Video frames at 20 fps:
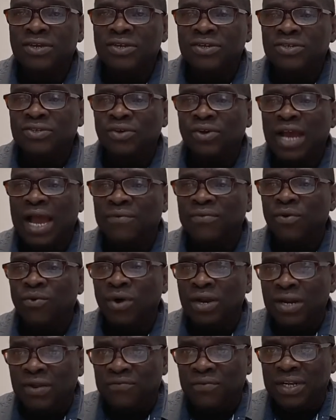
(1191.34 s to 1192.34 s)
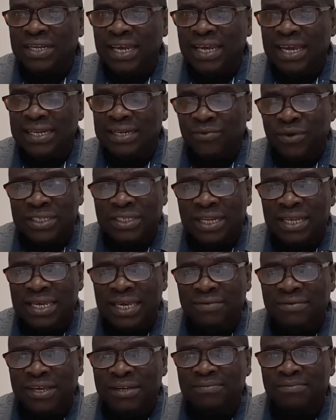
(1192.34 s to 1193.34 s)
So have a wonderful day, the rest of the
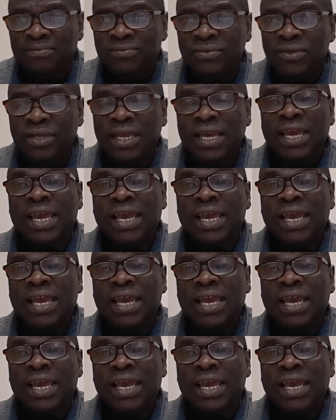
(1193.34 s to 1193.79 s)
evening,